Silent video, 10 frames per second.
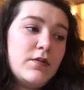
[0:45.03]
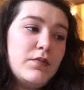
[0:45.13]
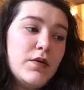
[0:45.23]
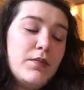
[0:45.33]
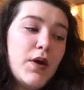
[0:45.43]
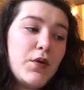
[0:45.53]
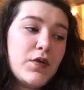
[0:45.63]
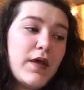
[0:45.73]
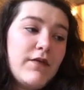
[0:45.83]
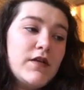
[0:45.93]
But
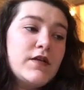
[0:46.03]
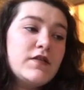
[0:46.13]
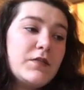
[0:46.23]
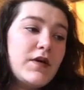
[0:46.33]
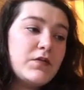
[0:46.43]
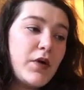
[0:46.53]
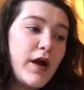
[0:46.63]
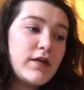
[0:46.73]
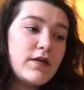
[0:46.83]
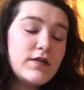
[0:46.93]
both evidence based
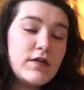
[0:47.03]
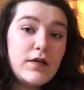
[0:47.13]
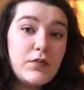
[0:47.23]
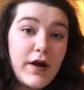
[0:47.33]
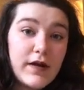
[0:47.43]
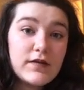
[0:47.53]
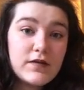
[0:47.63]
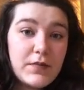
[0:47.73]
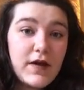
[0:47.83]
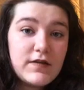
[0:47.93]
practice and practice
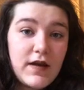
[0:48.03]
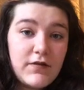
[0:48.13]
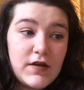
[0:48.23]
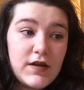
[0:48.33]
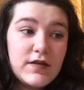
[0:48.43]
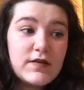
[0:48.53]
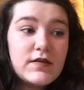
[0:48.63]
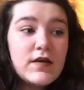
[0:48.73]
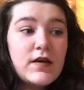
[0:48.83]
based evidence